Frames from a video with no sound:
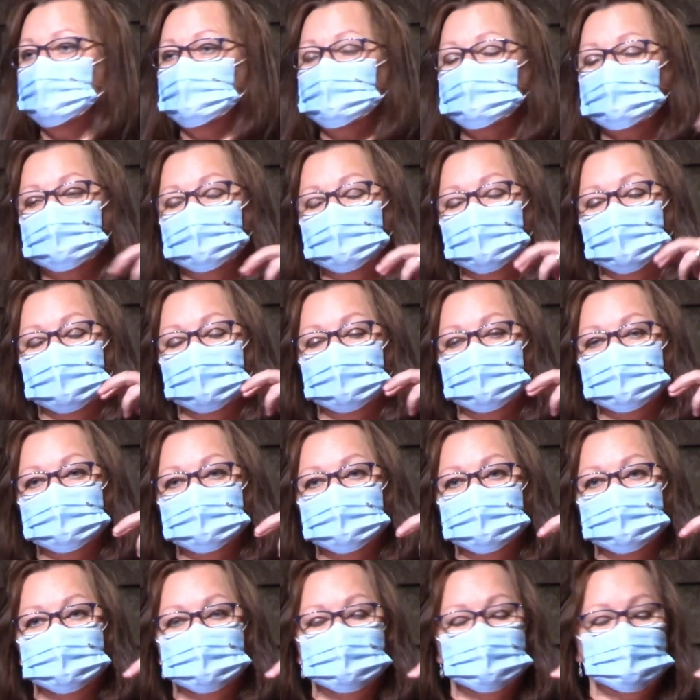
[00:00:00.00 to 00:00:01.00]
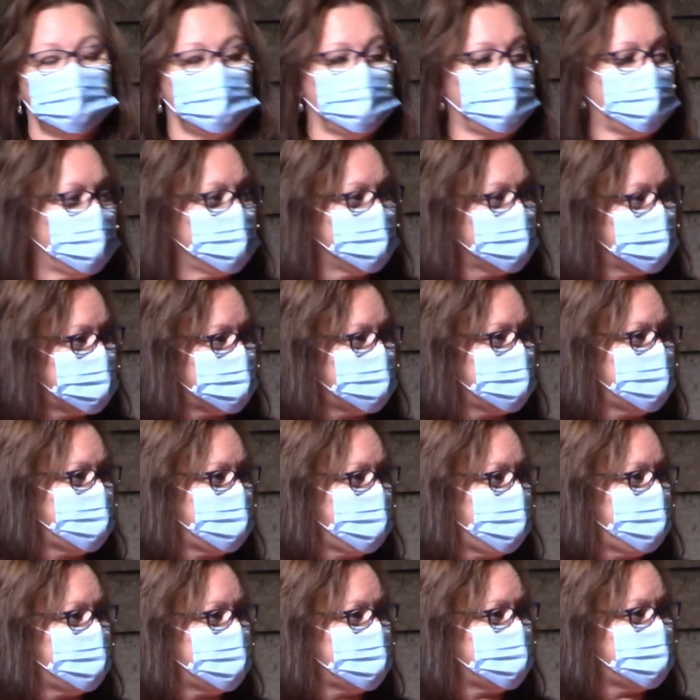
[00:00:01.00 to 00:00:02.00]
It's about the folks that
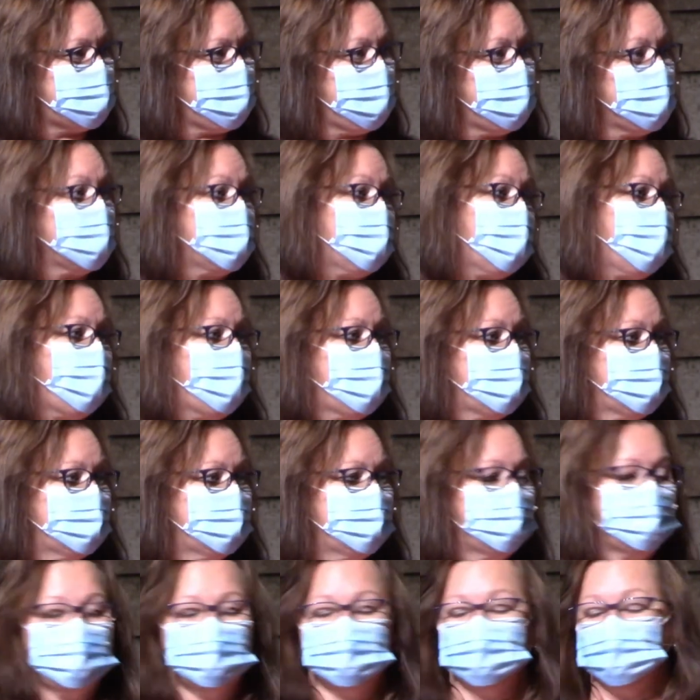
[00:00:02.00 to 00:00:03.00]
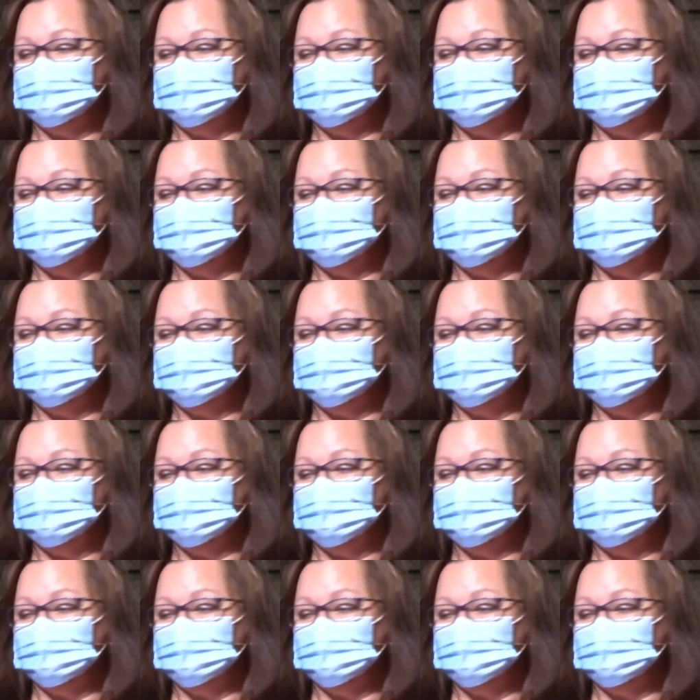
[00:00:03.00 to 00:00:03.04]
David sang about.